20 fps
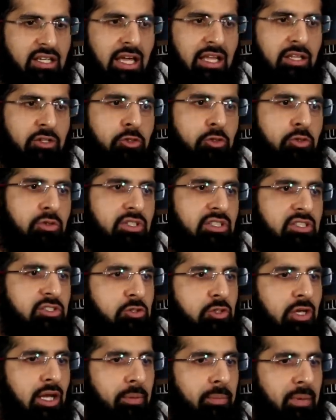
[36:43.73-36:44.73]
Can you
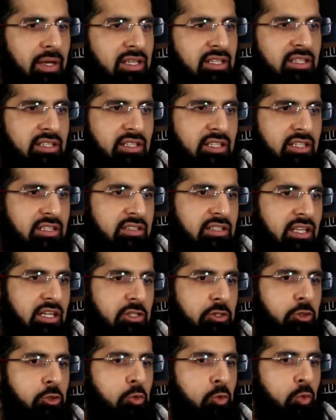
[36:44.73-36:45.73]
describe anything
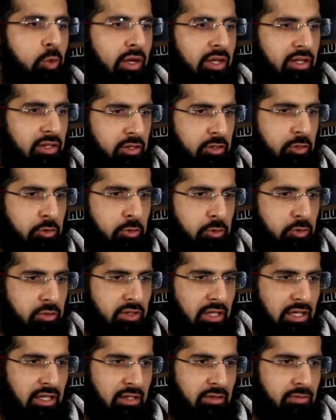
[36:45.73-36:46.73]
that you went through
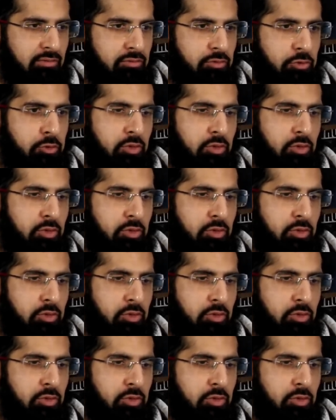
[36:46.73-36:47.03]
that